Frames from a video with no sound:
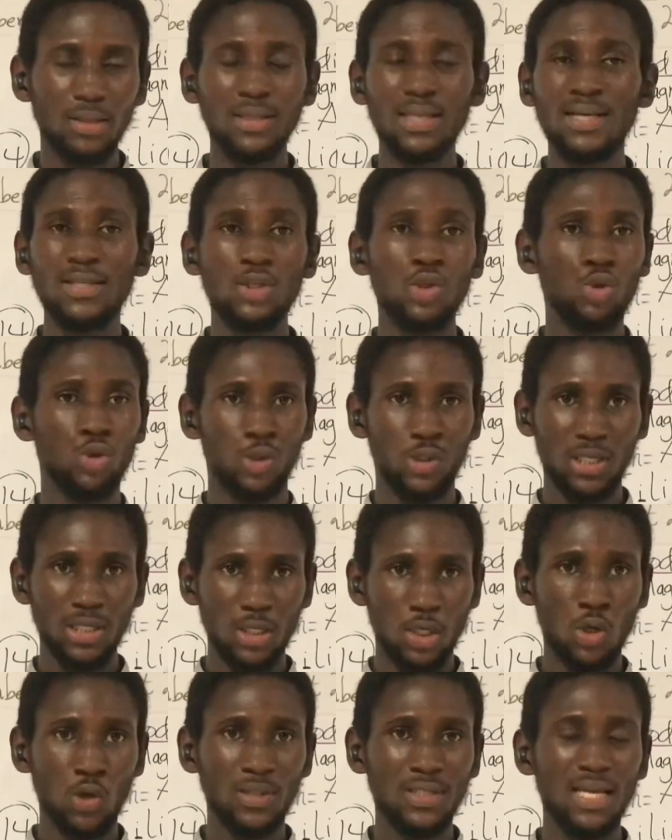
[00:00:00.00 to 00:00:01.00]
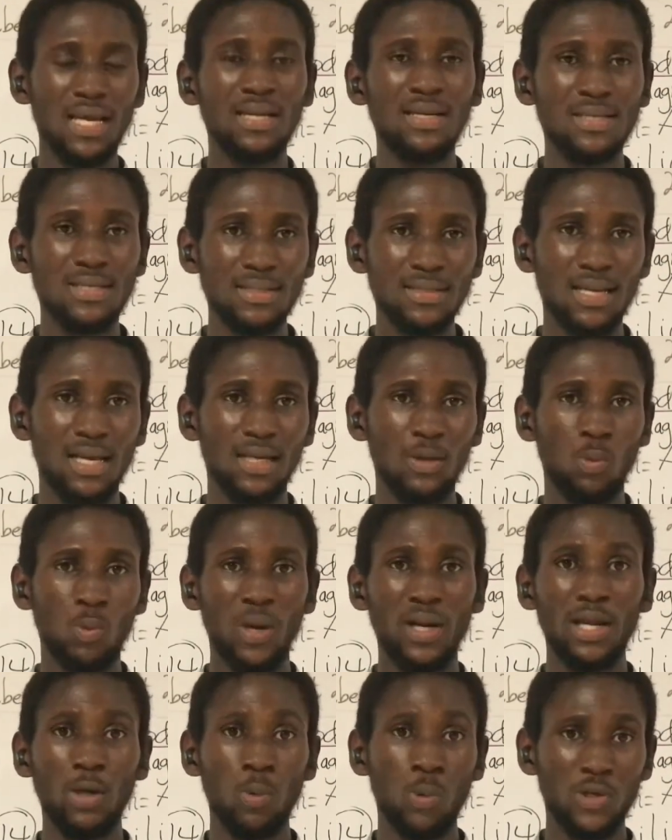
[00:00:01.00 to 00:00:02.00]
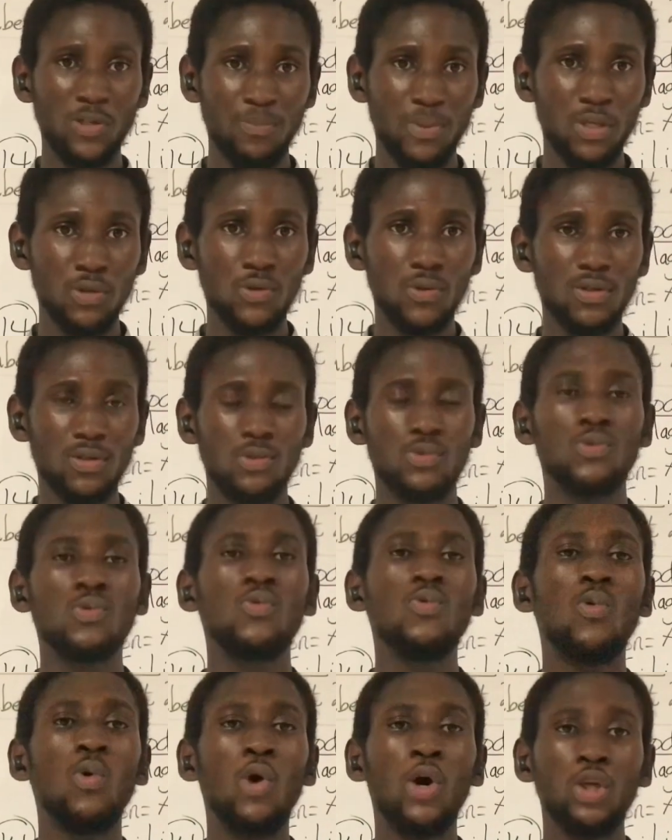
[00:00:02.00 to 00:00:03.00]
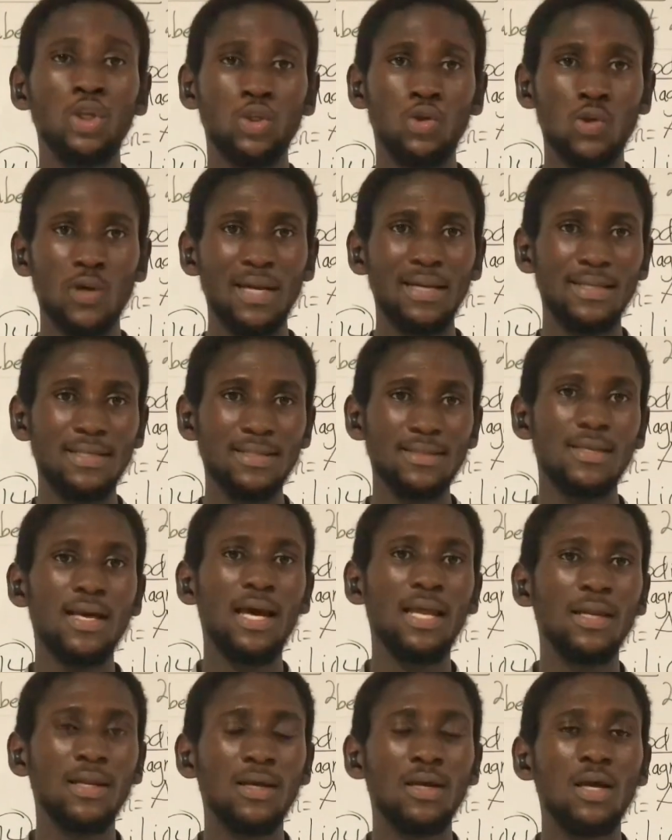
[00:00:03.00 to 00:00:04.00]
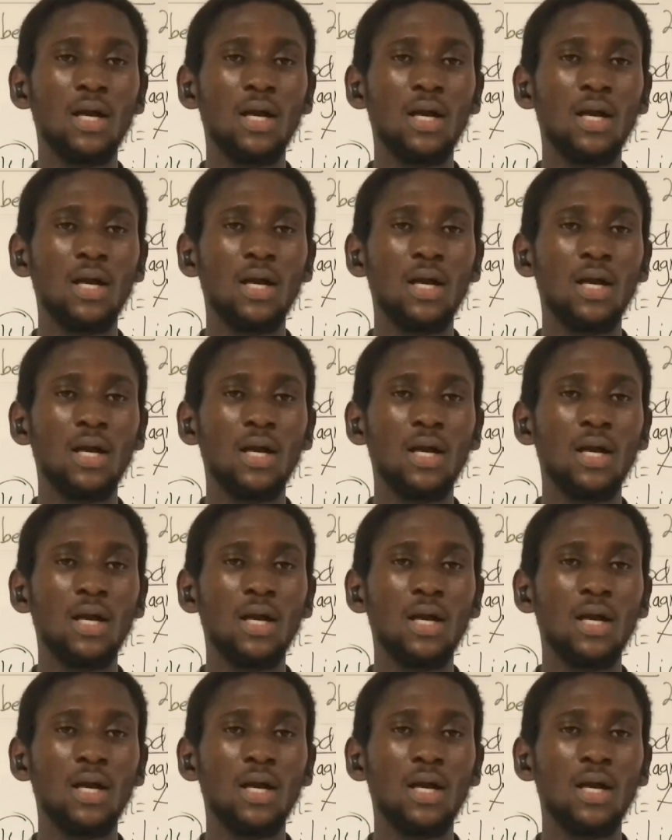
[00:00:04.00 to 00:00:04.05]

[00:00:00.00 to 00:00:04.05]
that you did not understand when it was being taught in school, or you do not understand,